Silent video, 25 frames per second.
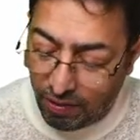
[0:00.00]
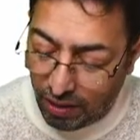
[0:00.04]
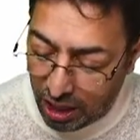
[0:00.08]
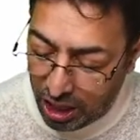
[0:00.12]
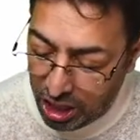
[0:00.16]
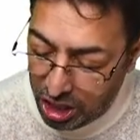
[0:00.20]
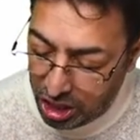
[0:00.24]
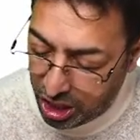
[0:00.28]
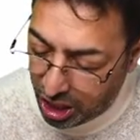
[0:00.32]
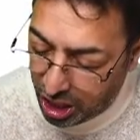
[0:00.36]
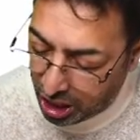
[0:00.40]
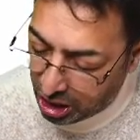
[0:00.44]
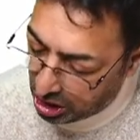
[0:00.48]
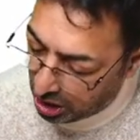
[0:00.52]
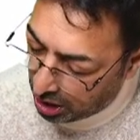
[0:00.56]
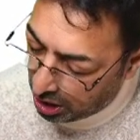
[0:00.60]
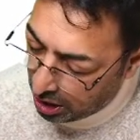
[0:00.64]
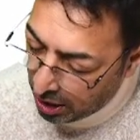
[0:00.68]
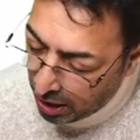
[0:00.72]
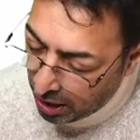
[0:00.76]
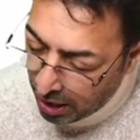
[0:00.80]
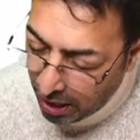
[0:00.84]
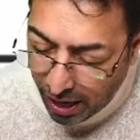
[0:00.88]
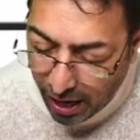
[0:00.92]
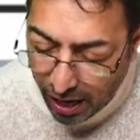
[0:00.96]
injection.
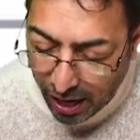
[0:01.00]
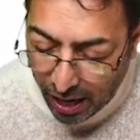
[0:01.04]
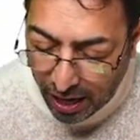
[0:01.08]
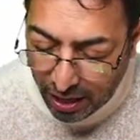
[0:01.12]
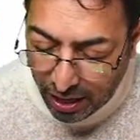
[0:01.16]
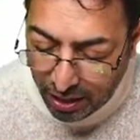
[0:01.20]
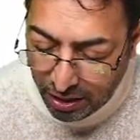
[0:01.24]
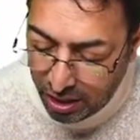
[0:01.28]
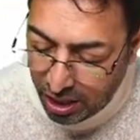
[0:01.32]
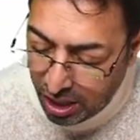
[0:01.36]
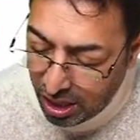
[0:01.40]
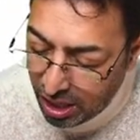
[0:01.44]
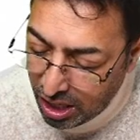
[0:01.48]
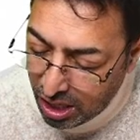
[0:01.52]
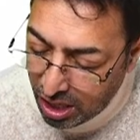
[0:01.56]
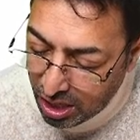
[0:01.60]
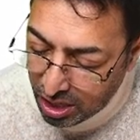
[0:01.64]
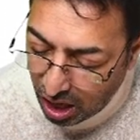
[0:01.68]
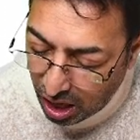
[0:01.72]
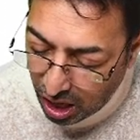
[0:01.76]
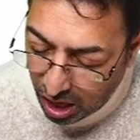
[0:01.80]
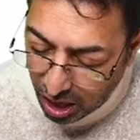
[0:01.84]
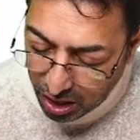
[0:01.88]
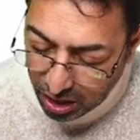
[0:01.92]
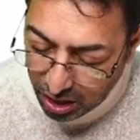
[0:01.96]
And these
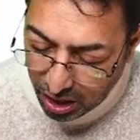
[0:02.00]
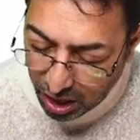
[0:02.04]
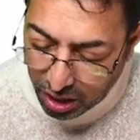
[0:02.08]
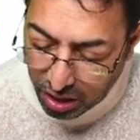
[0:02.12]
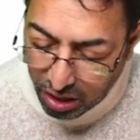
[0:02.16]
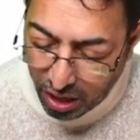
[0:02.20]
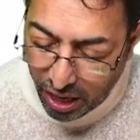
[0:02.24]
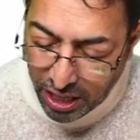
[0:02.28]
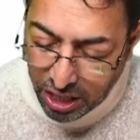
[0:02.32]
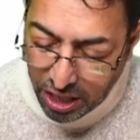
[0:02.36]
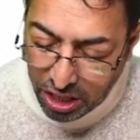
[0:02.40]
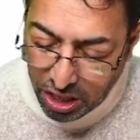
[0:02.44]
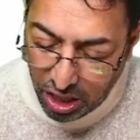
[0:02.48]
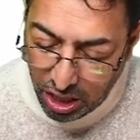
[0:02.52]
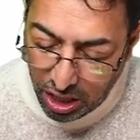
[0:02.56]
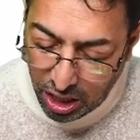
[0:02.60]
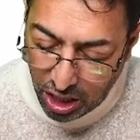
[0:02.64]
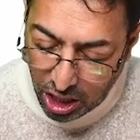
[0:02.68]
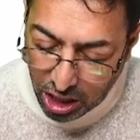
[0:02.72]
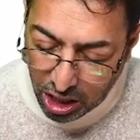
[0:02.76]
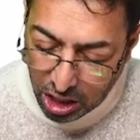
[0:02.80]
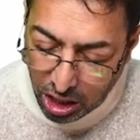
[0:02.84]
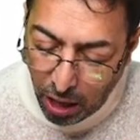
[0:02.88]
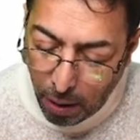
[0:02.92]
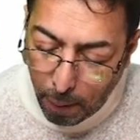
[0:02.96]
are the criteria
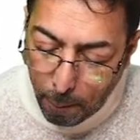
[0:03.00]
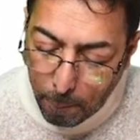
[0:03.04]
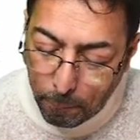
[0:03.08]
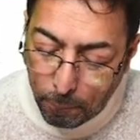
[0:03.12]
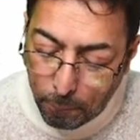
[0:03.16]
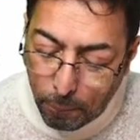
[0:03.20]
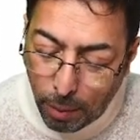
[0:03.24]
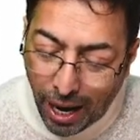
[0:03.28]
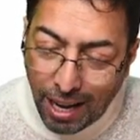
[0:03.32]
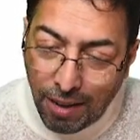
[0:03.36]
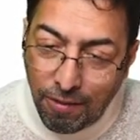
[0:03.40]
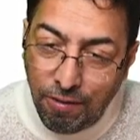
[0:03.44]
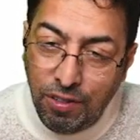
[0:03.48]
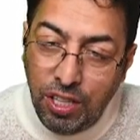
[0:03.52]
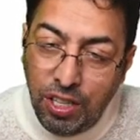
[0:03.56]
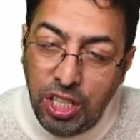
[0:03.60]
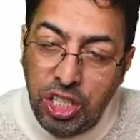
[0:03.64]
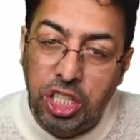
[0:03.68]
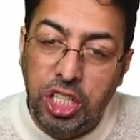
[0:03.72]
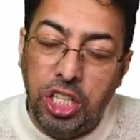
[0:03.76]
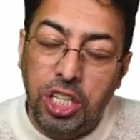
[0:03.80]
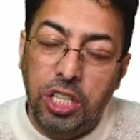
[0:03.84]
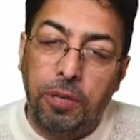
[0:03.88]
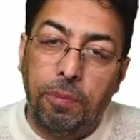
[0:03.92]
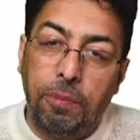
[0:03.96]
by which
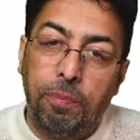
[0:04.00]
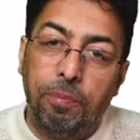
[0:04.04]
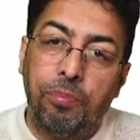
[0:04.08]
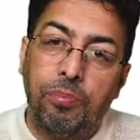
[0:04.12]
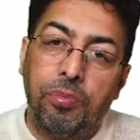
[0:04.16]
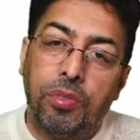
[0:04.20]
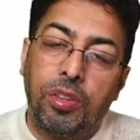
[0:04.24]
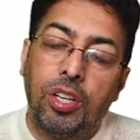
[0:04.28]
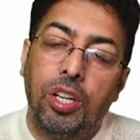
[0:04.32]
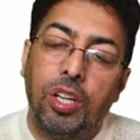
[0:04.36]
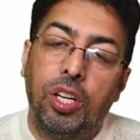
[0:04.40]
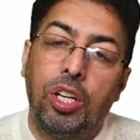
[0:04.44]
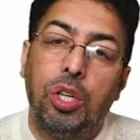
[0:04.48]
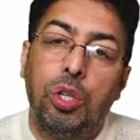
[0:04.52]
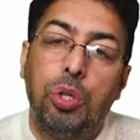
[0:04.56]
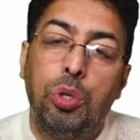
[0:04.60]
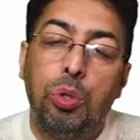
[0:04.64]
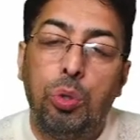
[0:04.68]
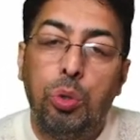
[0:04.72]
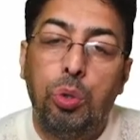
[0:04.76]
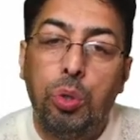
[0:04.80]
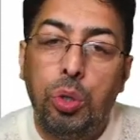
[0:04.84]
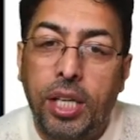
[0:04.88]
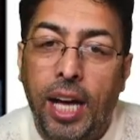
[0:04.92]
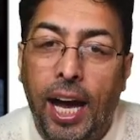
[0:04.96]
you
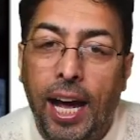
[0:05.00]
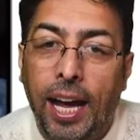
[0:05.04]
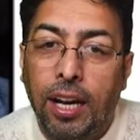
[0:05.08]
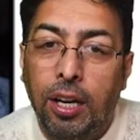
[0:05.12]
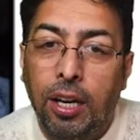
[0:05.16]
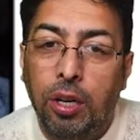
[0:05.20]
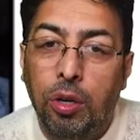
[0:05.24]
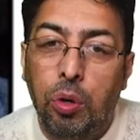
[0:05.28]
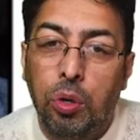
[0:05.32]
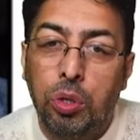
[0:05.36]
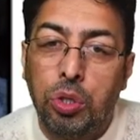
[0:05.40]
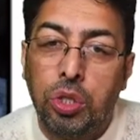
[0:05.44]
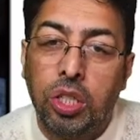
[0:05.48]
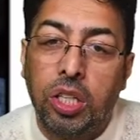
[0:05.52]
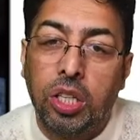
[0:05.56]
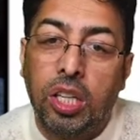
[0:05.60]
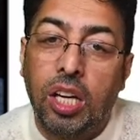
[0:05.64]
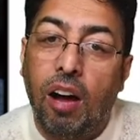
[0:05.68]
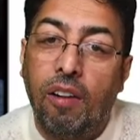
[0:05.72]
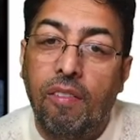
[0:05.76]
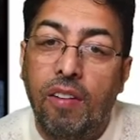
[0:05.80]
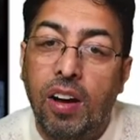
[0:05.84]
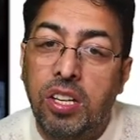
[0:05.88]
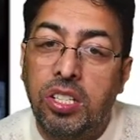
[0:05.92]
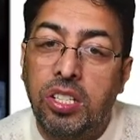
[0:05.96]
diagnose
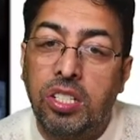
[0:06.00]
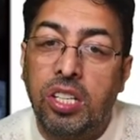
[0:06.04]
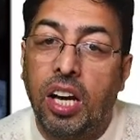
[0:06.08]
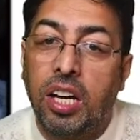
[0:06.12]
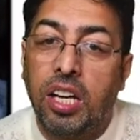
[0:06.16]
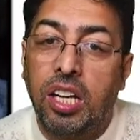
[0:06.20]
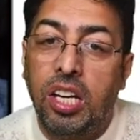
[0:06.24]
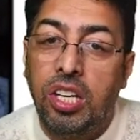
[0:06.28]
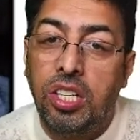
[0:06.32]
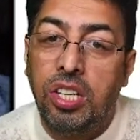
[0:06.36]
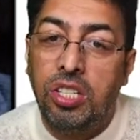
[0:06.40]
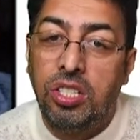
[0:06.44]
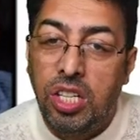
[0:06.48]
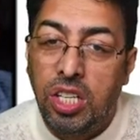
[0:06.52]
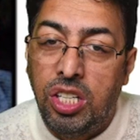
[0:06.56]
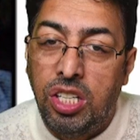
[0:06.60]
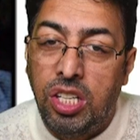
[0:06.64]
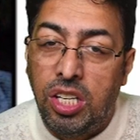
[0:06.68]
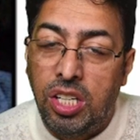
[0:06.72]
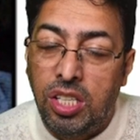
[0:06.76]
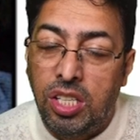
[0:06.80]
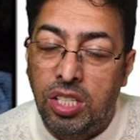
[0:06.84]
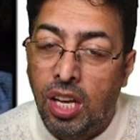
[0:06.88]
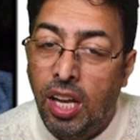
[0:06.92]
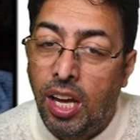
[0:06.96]
Kawasaki's
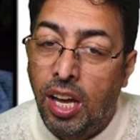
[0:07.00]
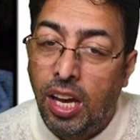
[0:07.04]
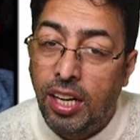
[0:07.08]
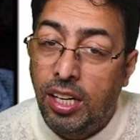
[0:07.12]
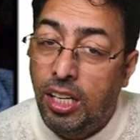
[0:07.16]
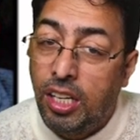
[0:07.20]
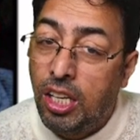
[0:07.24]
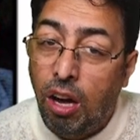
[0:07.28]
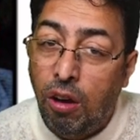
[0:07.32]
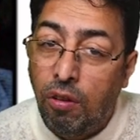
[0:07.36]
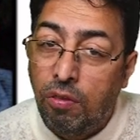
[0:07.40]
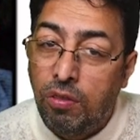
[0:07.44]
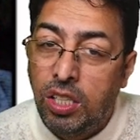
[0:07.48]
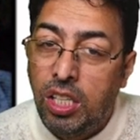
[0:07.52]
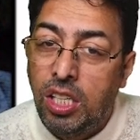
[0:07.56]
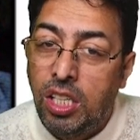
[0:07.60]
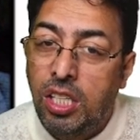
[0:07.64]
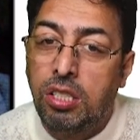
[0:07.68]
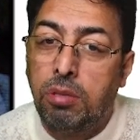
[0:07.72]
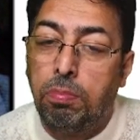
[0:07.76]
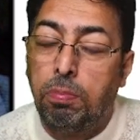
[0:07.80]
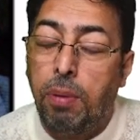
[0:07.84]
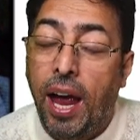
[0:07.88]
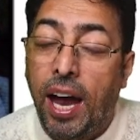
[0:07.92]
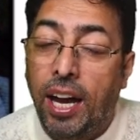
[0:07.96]
disease. Now these
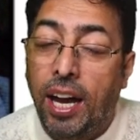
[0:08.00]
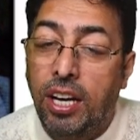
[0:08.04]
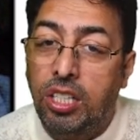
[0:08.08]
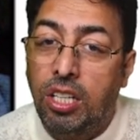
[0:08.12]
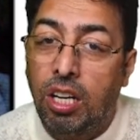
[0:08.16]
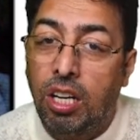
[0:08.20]
additional